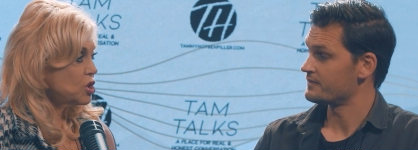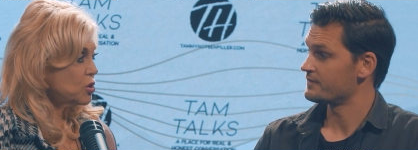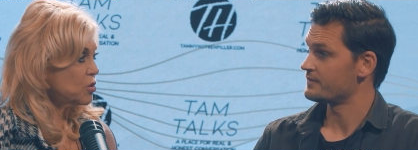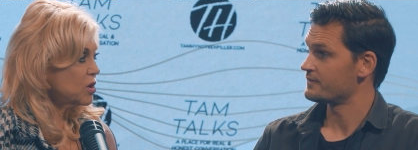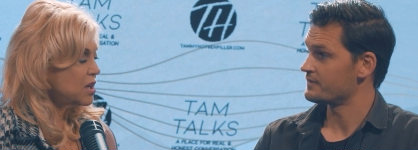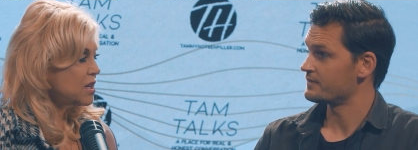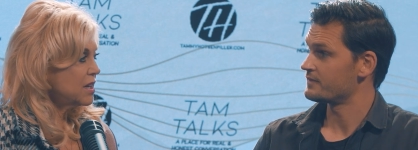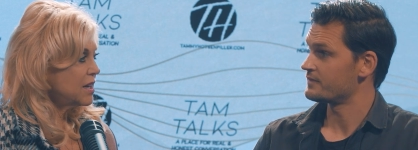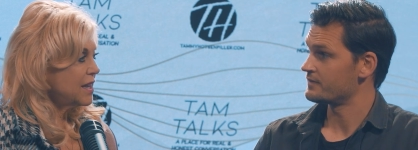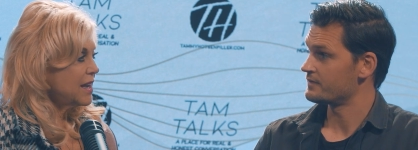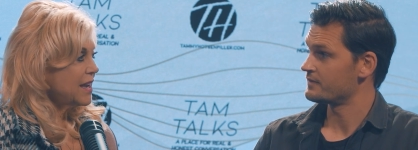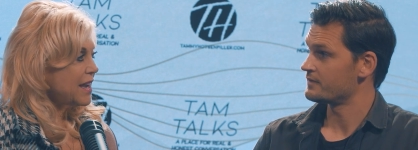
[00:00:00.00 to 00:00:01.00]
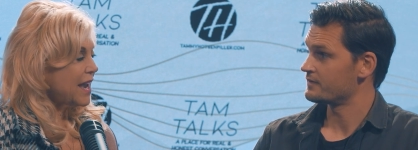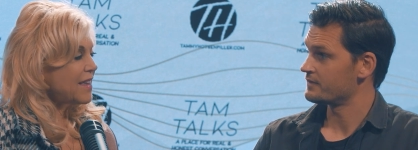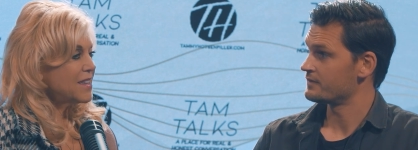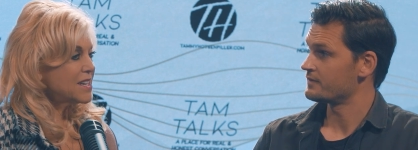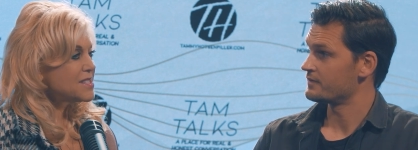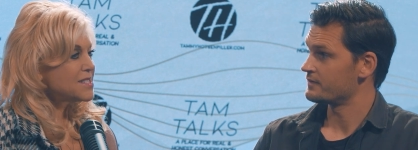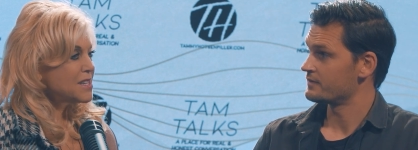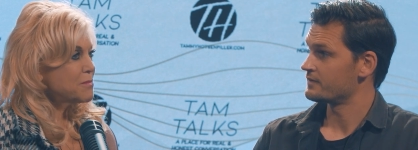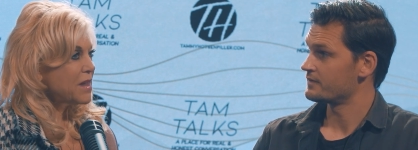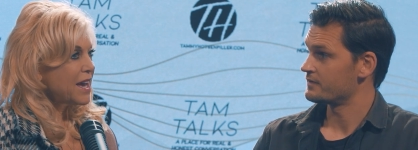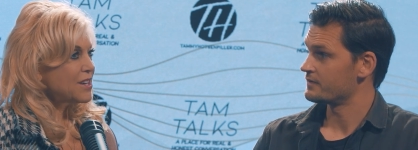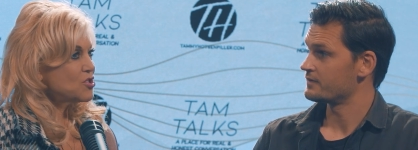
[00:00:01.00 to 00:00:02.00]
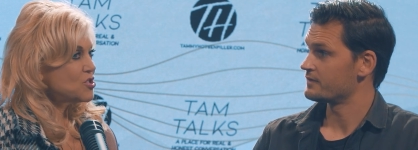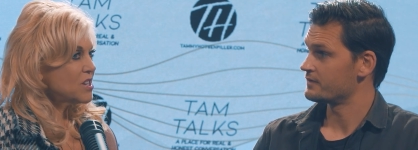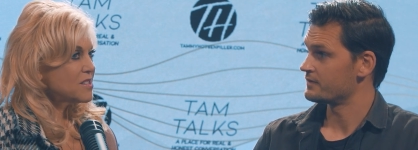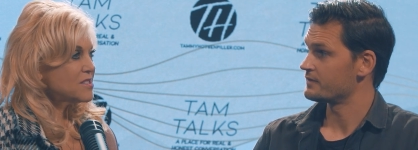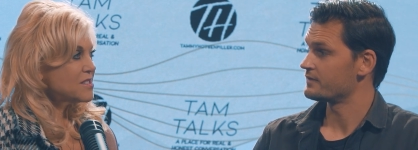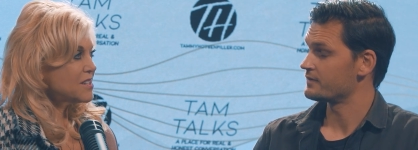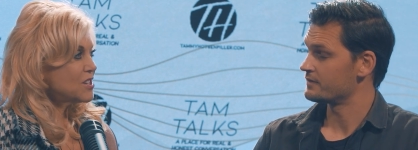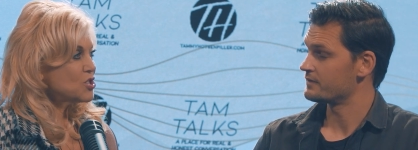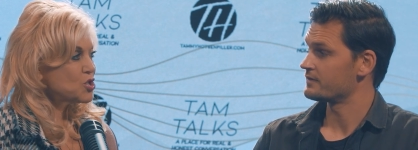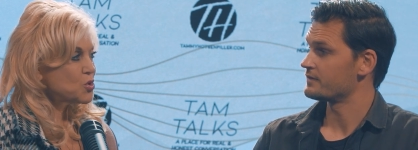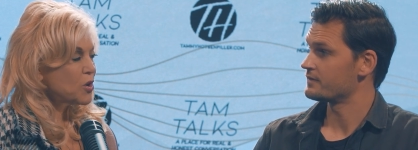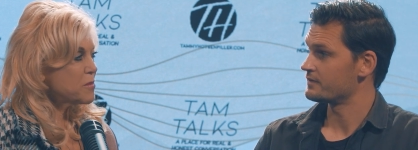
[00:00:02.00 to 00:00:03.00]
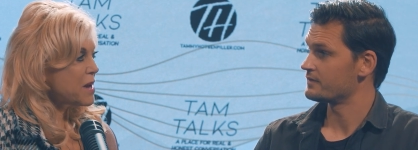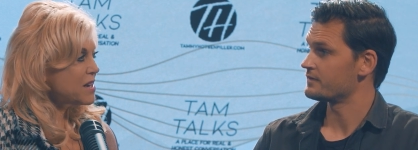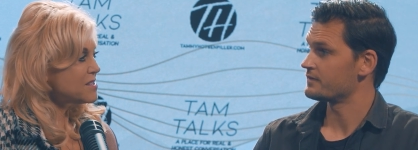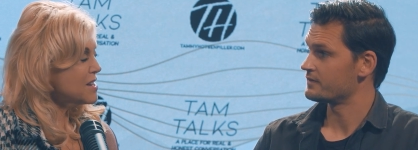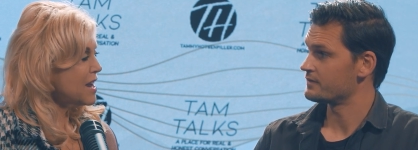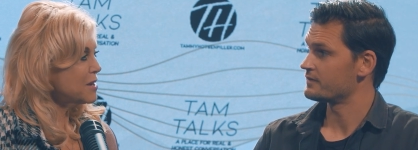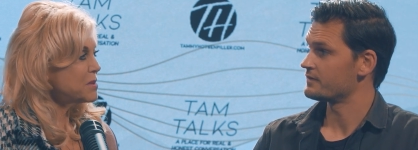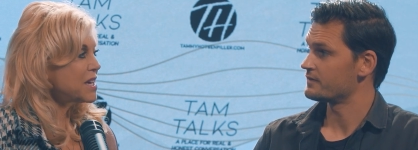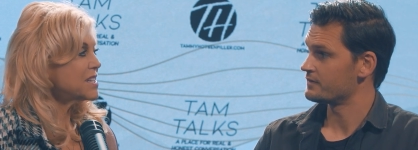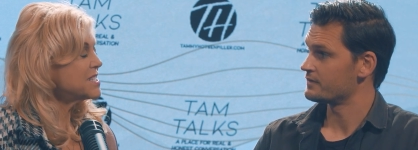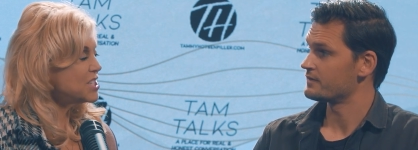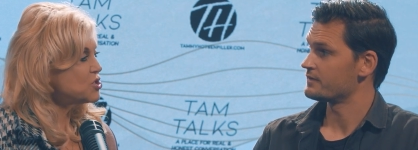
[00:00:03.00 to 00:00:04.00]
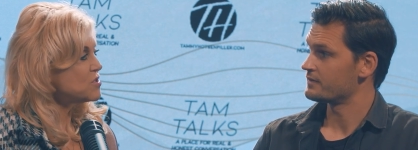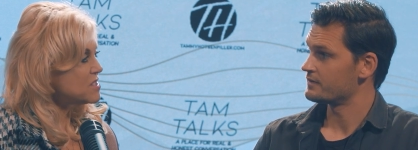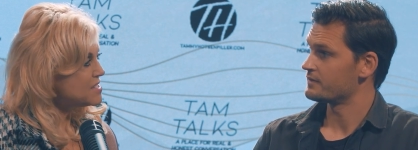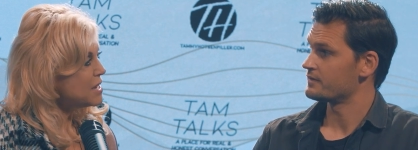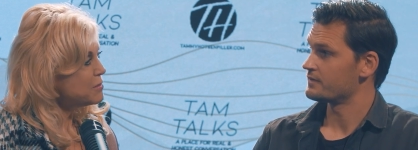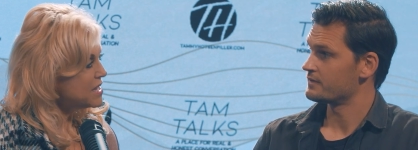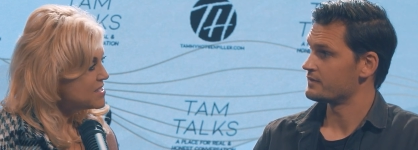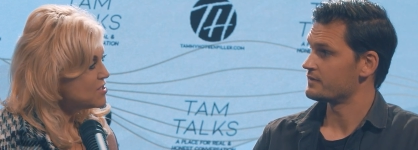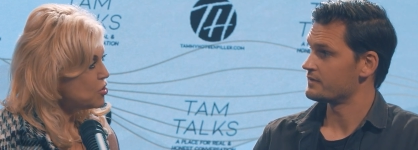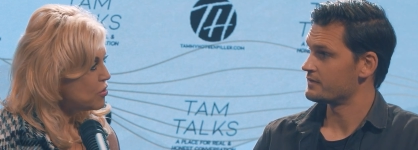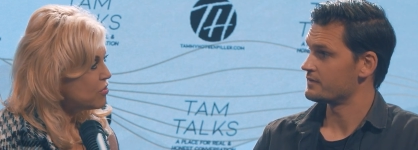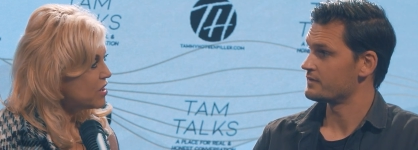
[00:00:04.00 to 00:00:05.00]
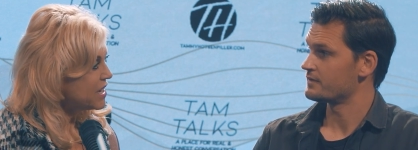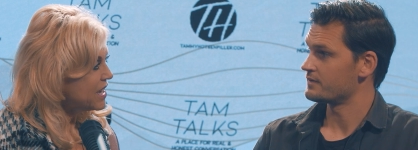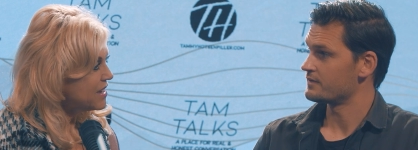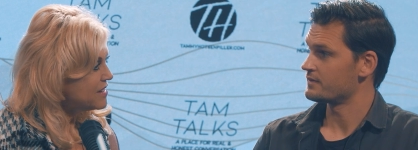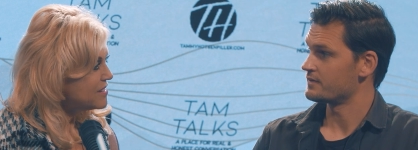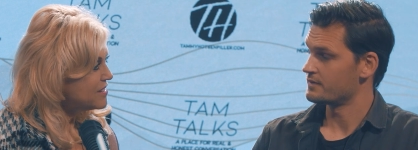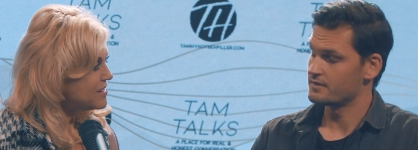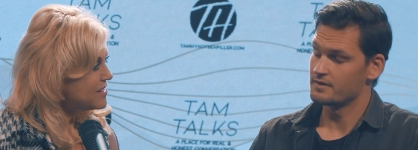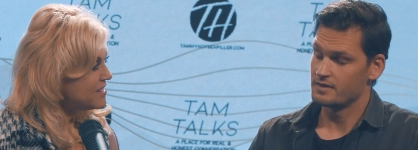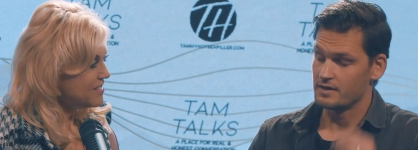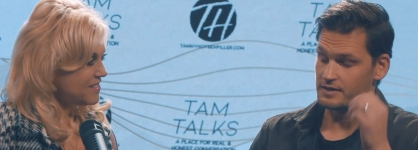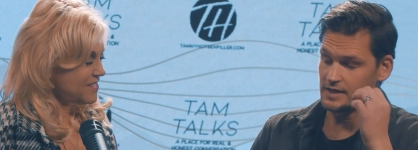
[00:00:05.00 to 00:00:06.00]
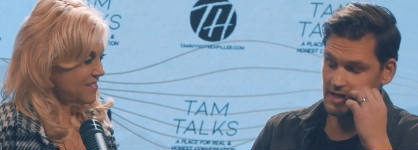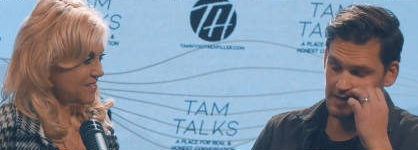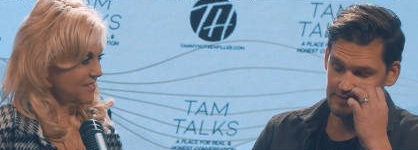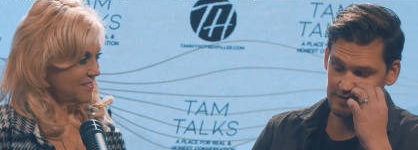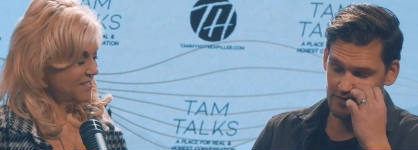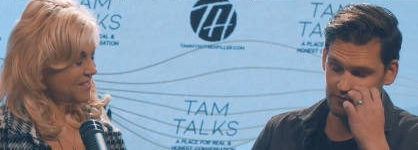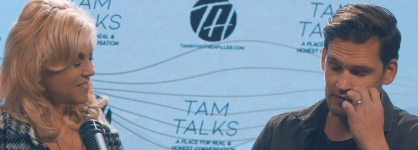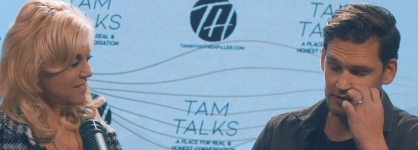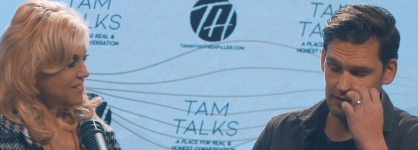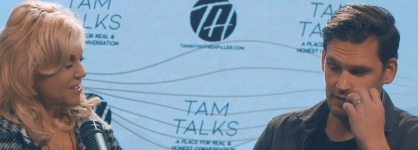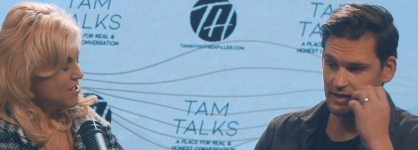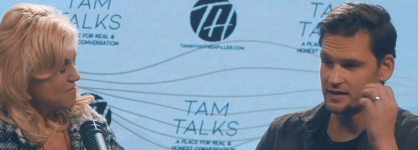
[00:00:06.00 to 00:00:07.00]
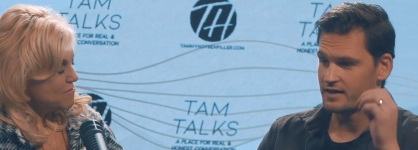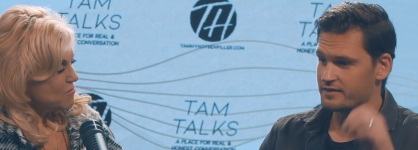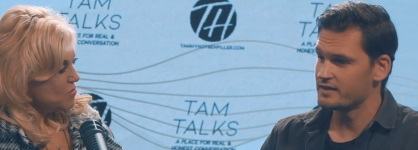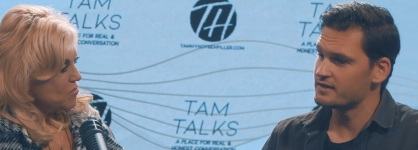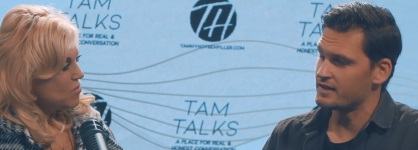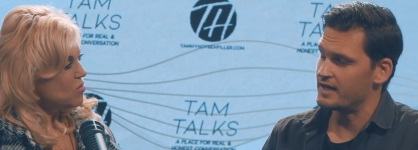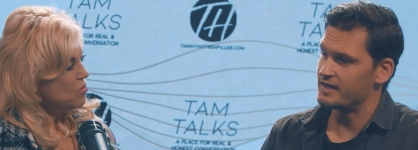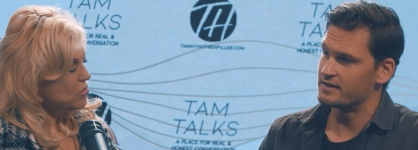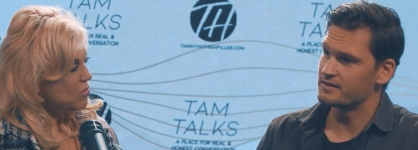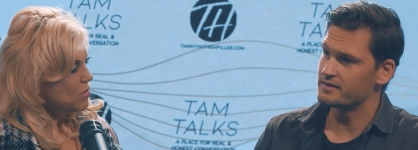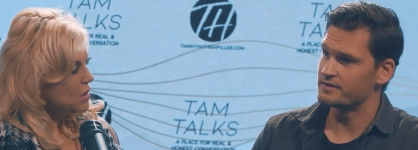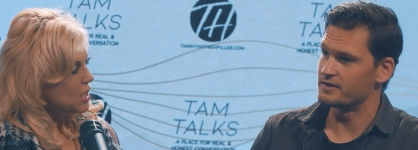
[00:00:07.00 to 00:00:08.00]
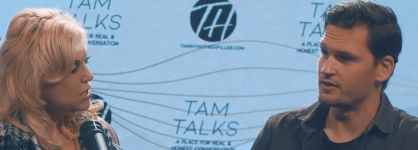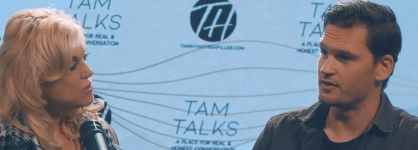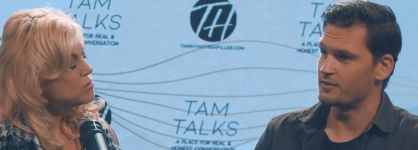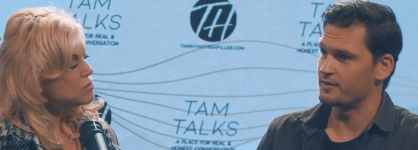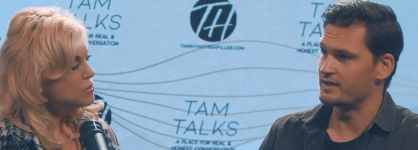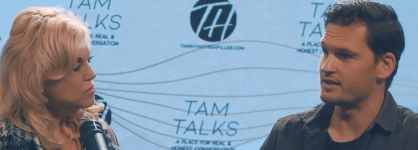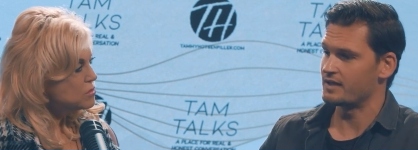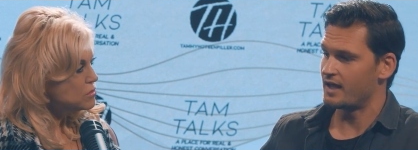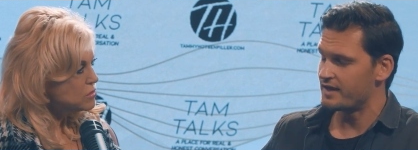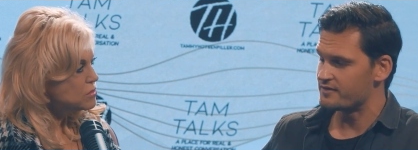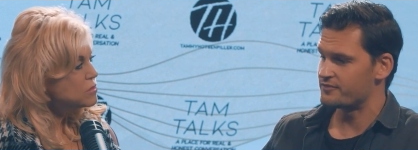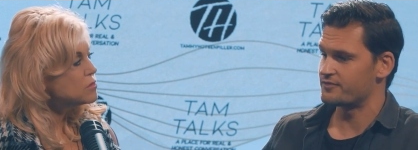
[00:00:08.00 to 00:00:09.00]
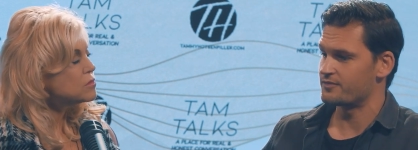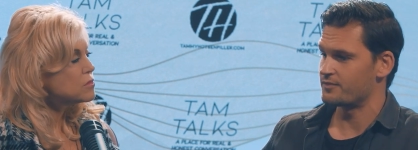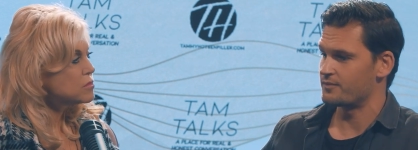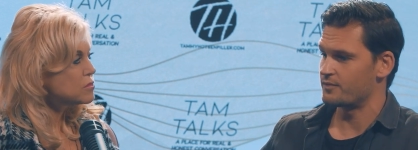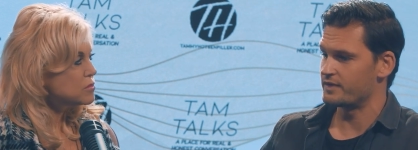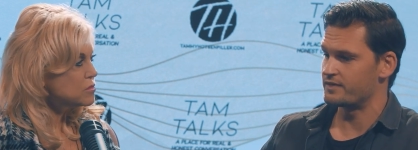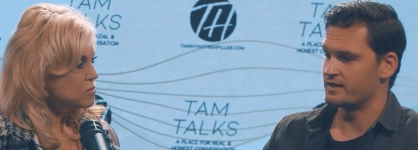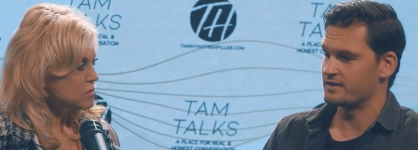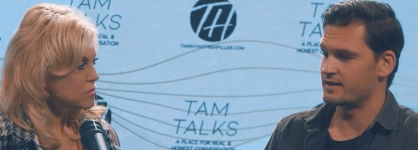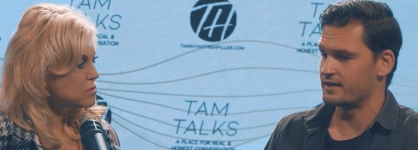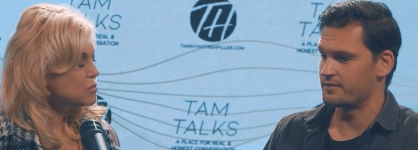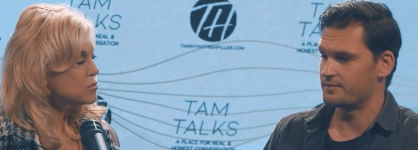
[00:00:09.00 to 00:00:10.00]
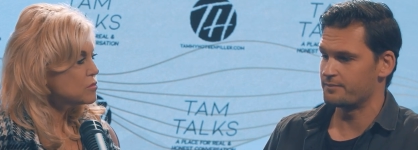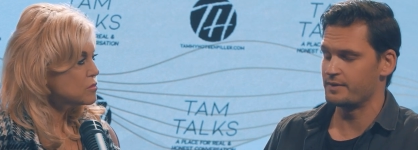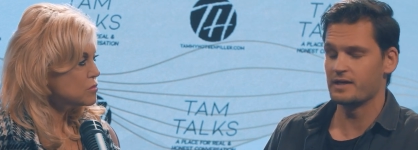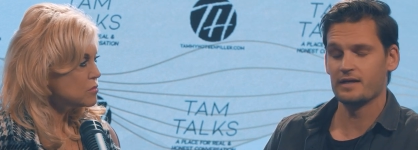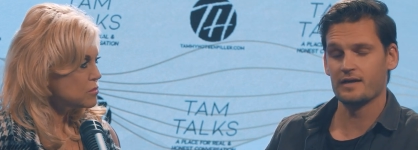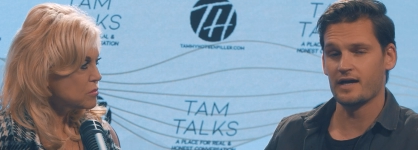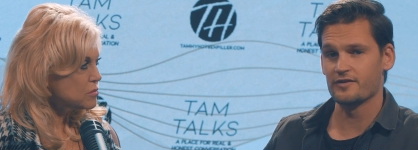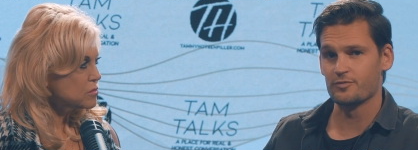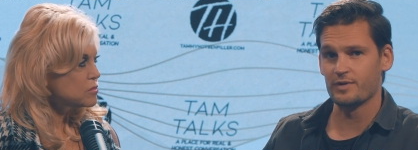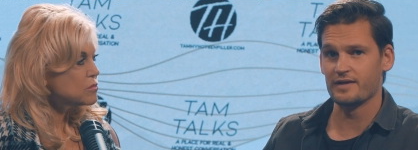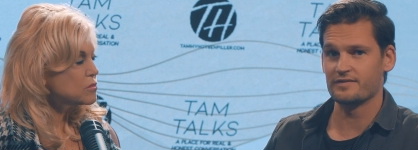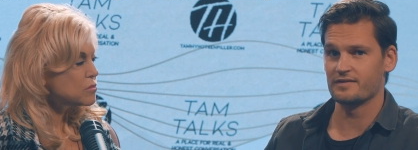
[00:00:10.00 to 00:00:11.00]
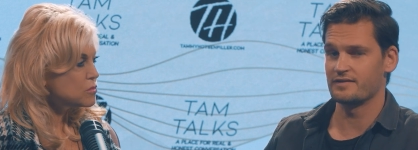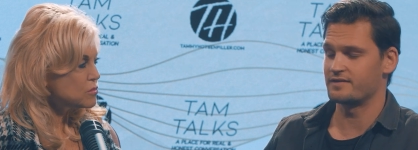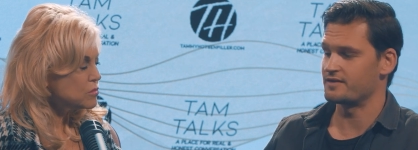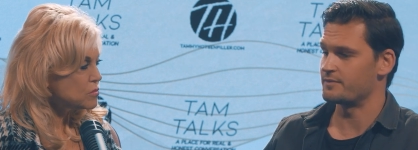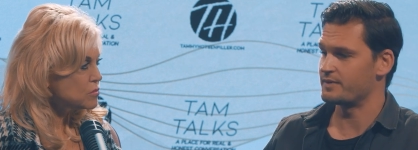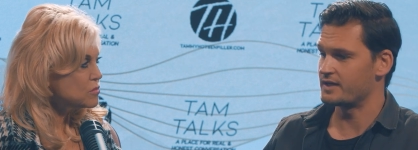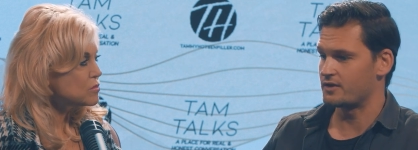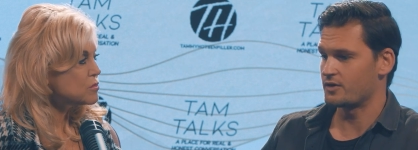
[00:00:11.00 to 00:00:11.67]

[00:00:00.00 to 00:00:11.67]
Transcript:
Speaker 1: you and that it seemed like just in a short amount of time, He had to teach you the same lesson over again?
Speaker 2: Yeah, definitely. And I think that, you know, in life, we think that being in God's presence and being